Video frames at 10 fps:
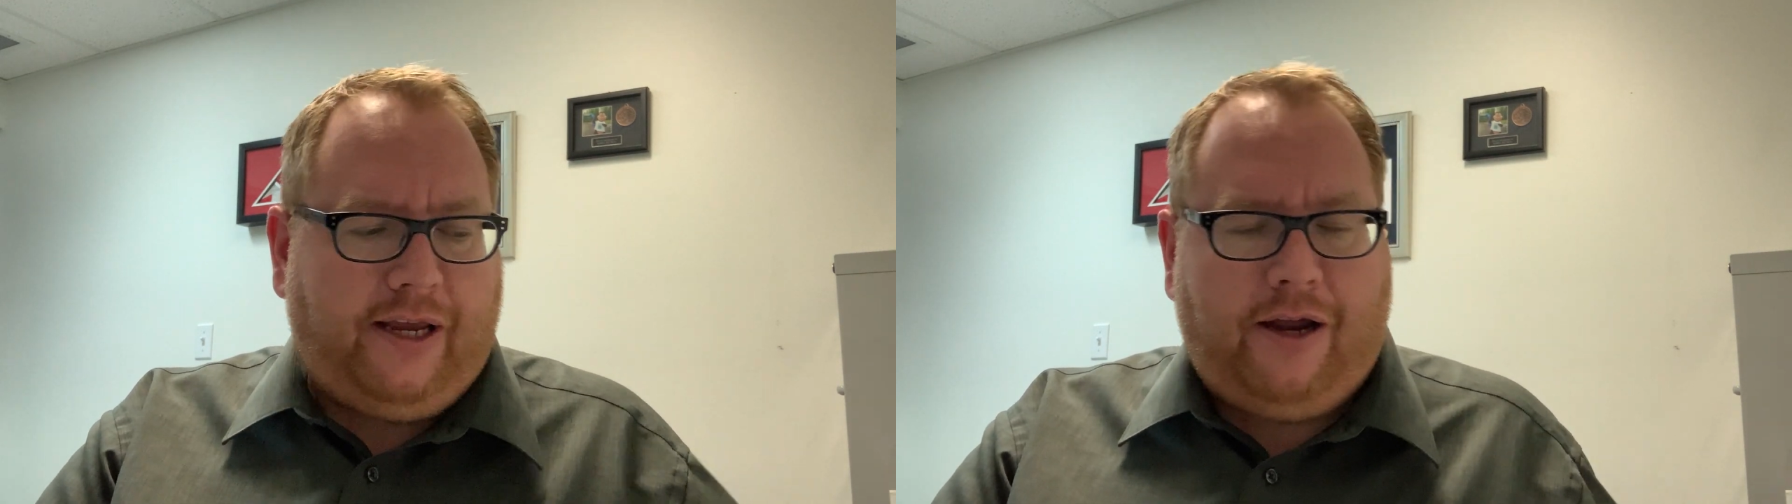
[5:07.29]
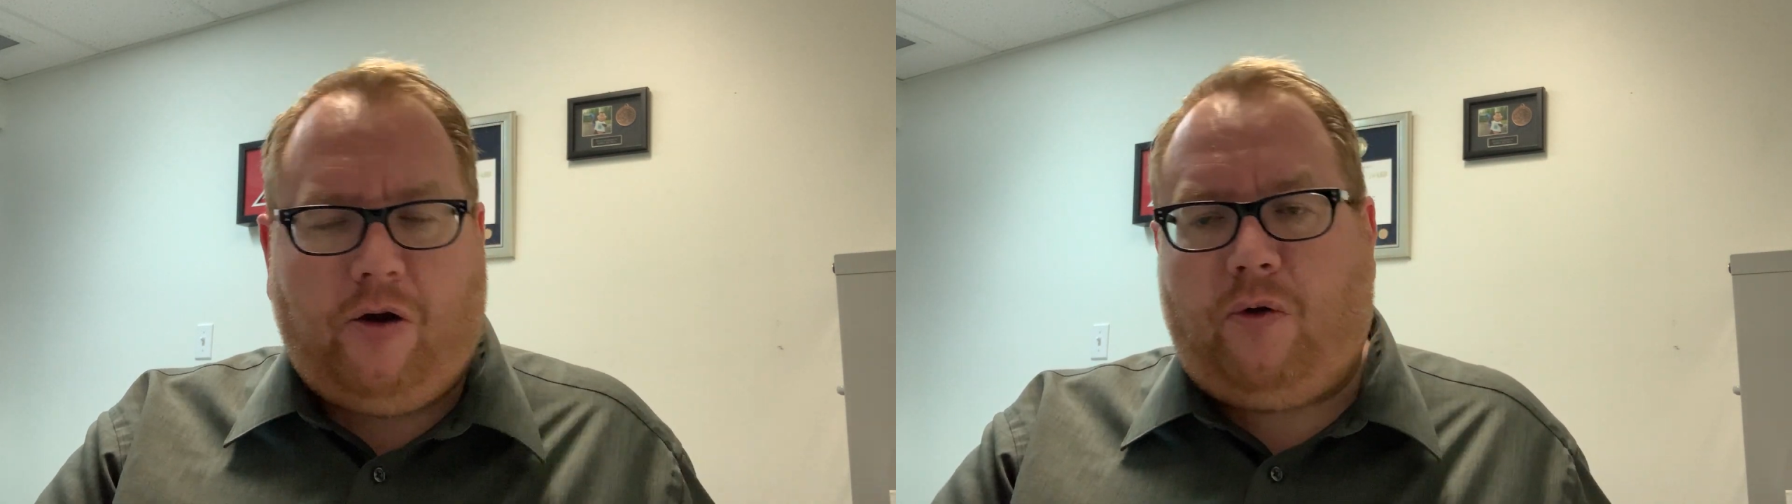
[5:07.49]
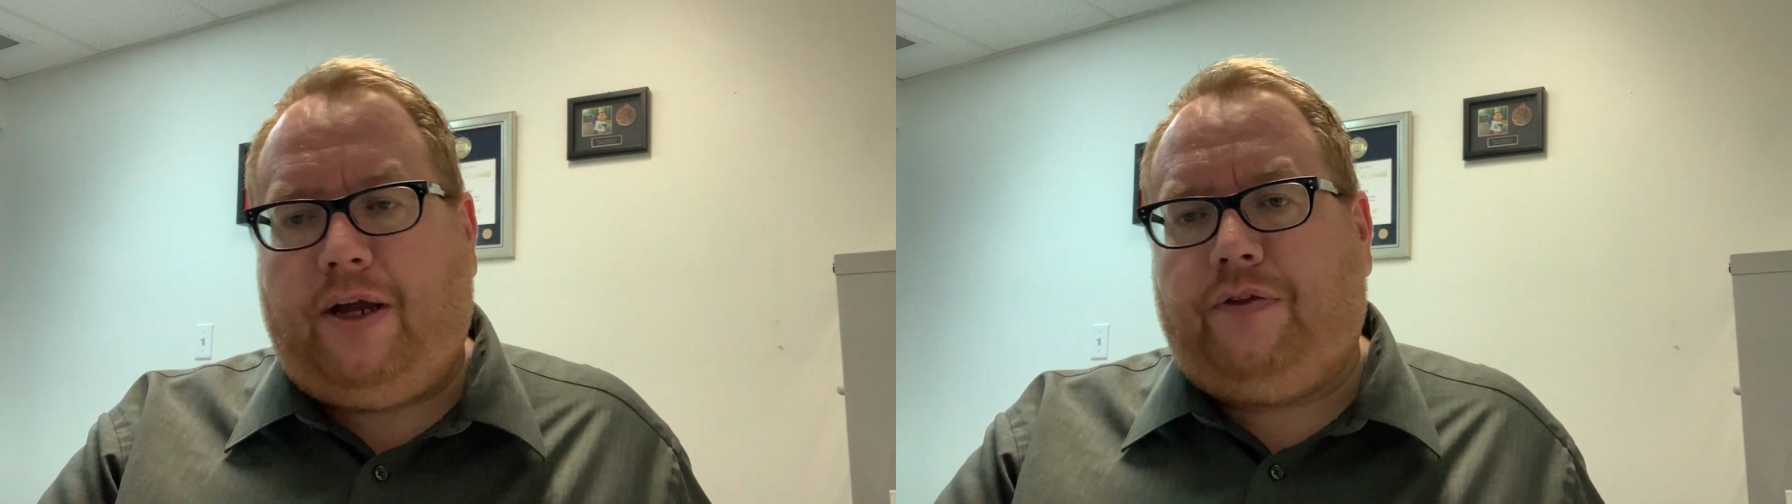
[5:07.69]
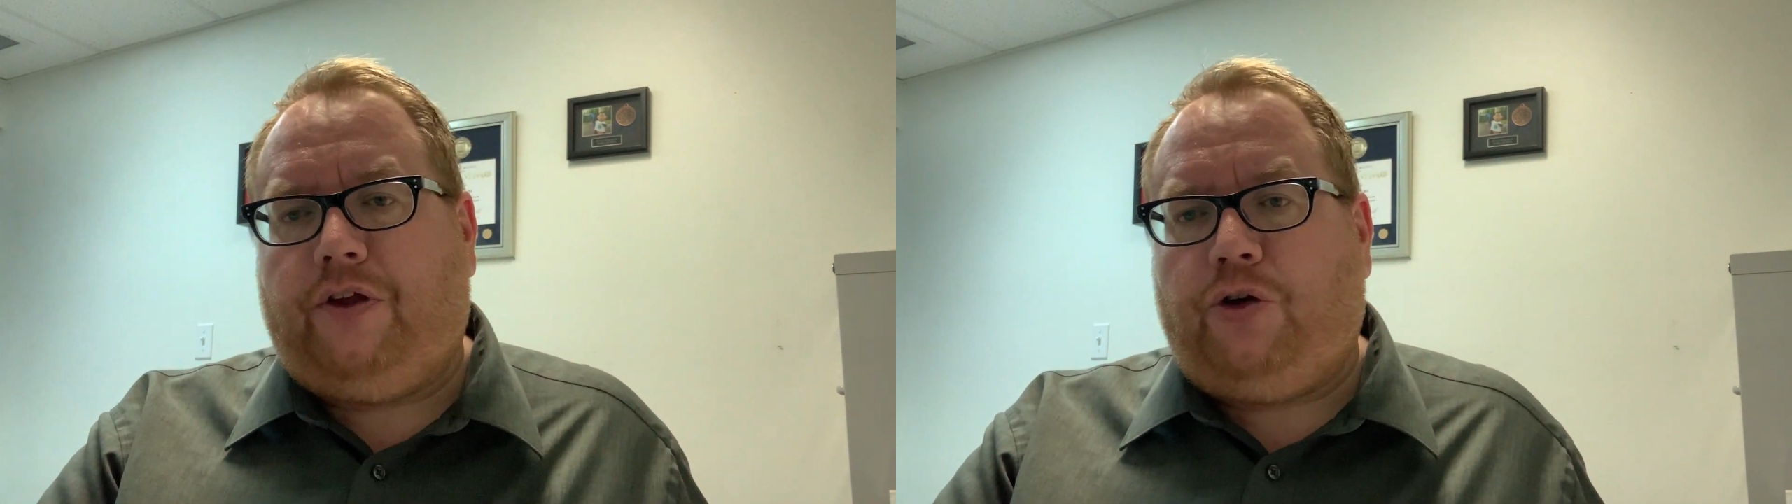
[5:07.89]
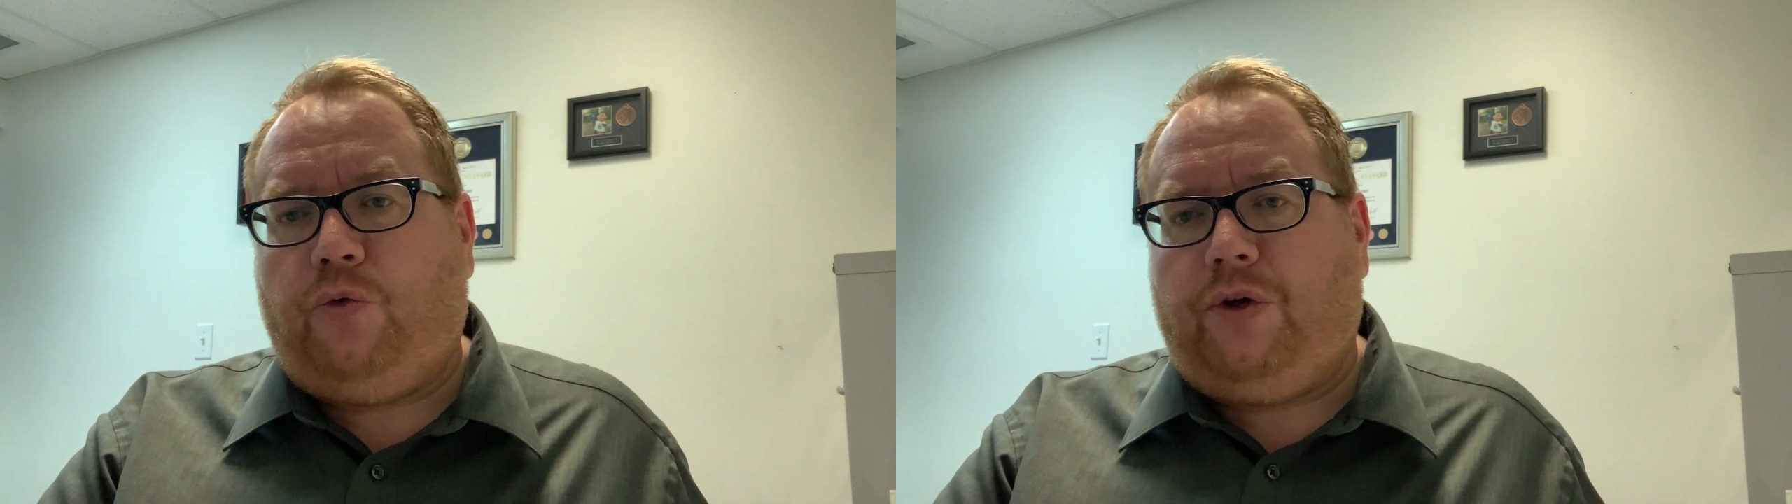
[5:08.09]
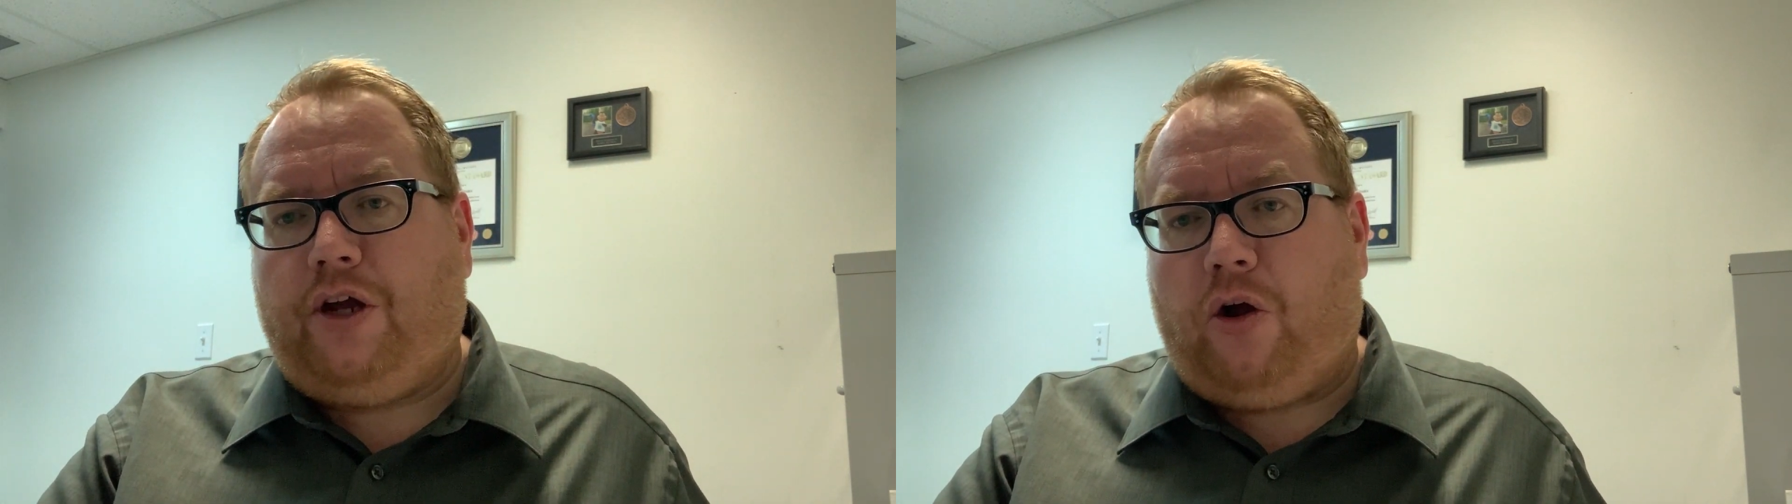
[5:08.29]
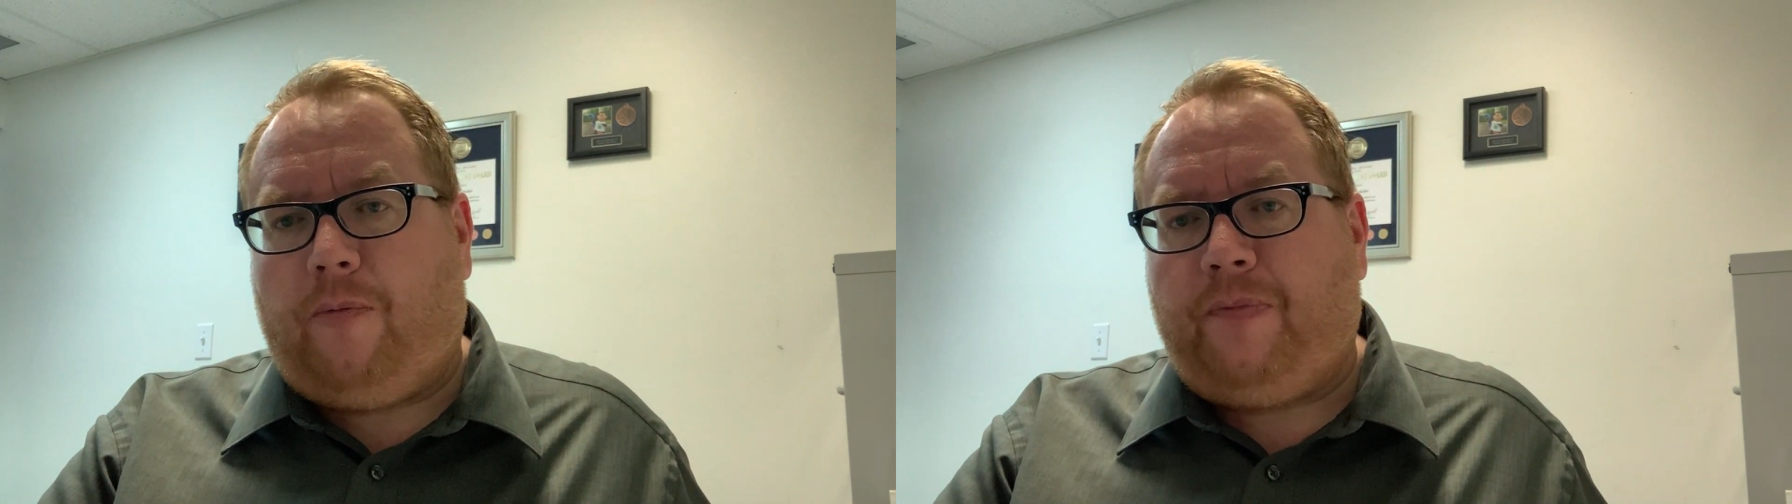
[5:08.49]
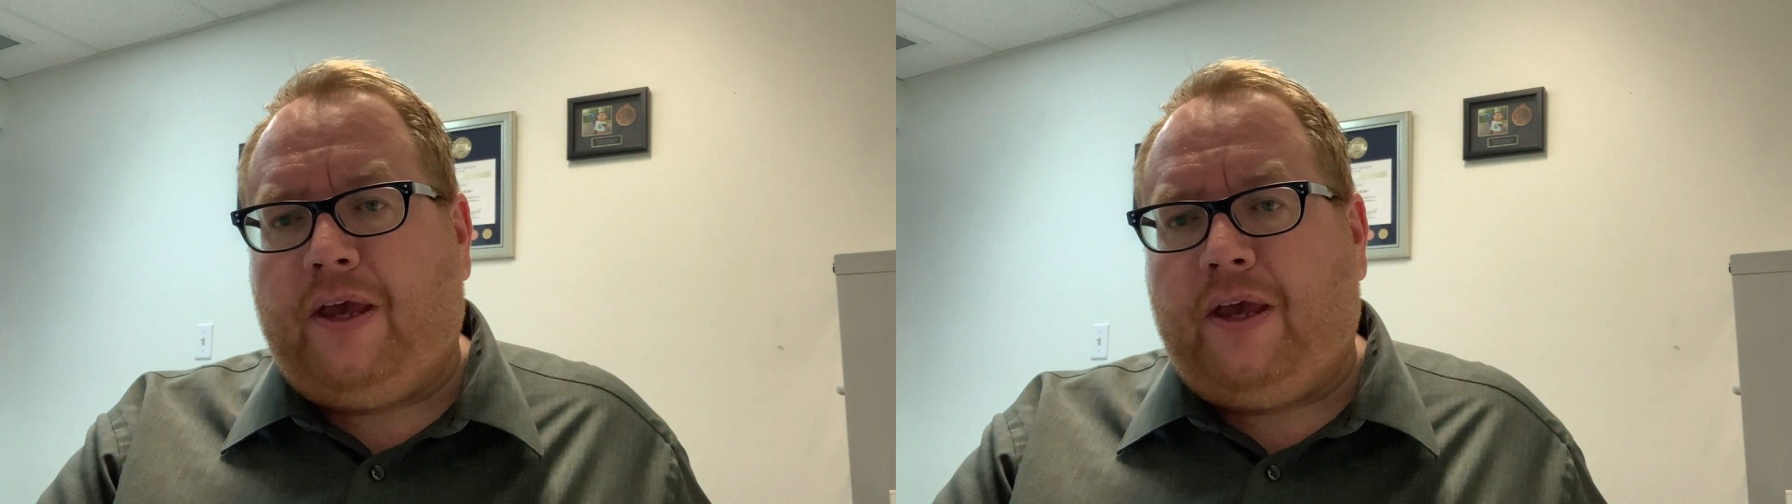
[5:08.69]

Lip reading: here in the new year.